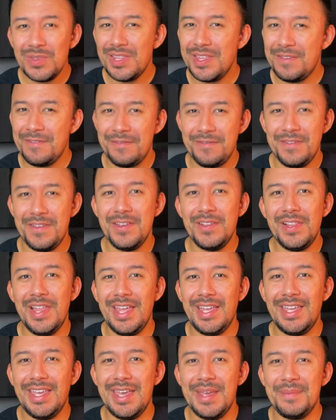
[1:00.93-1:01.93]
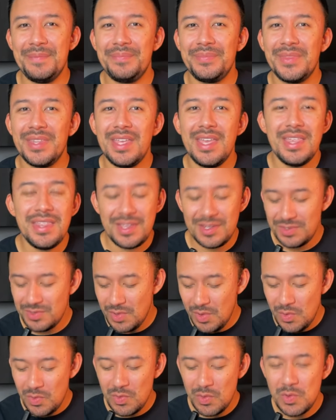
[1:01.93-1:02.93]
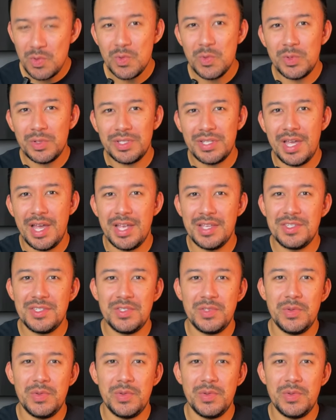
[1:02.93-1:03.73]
really feel like it. There's no cool touch